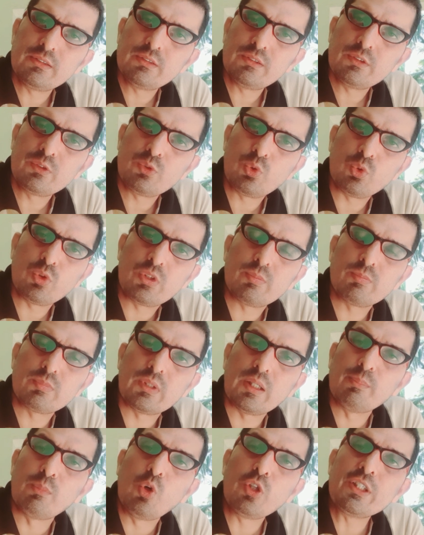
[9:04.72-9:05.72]
to the
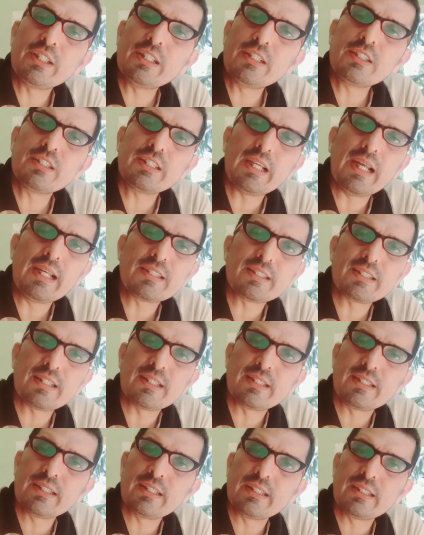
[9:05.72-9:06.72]
modern
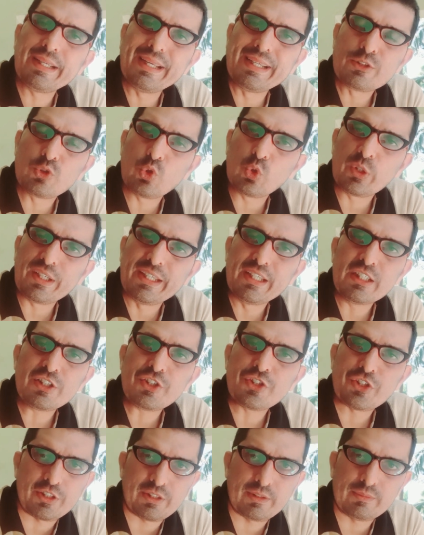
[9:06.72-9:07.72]
child-centered
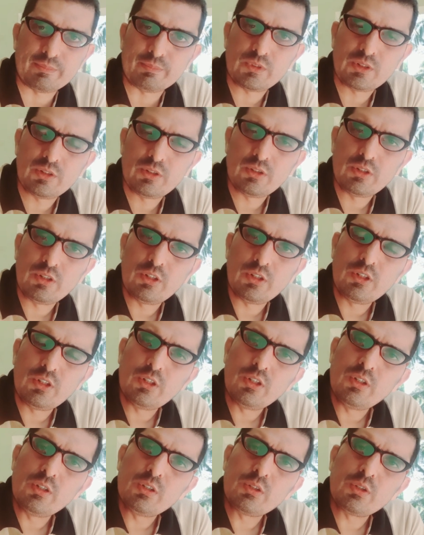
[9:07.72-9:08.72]
education
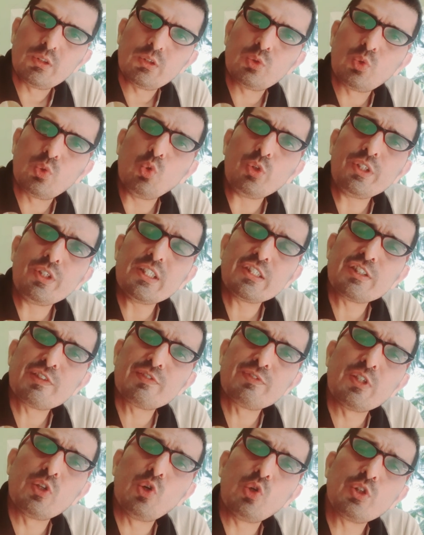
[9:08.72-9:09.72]
through his
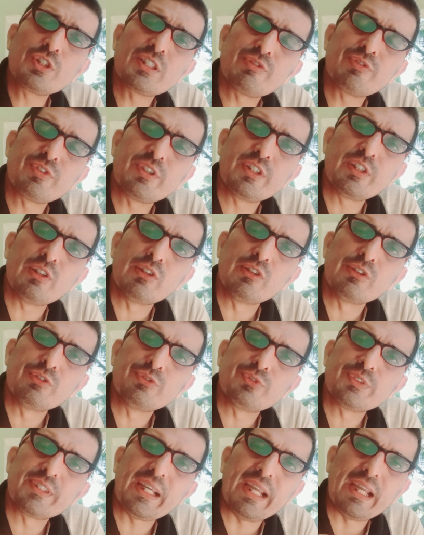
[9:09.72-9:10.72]
philosophy of
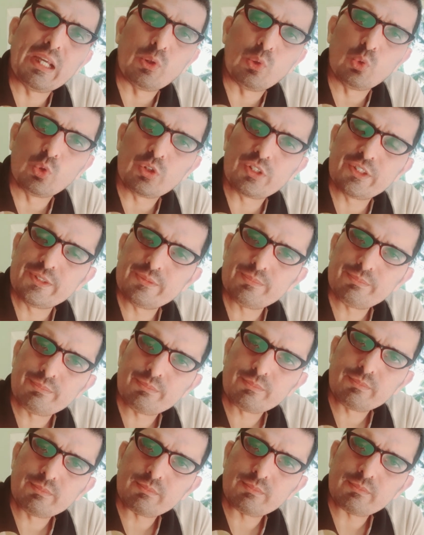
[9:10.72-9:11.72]
dialogue.
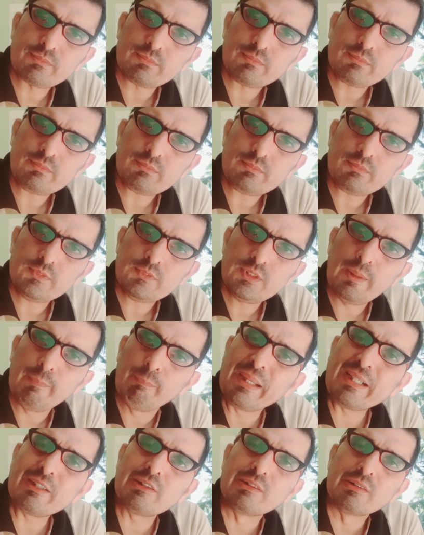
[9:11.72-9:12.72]

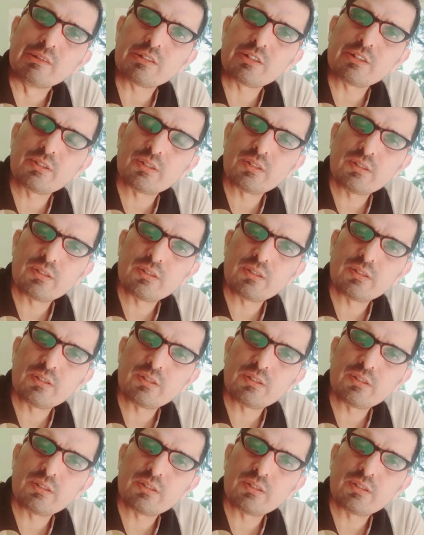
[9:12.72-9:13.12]
Because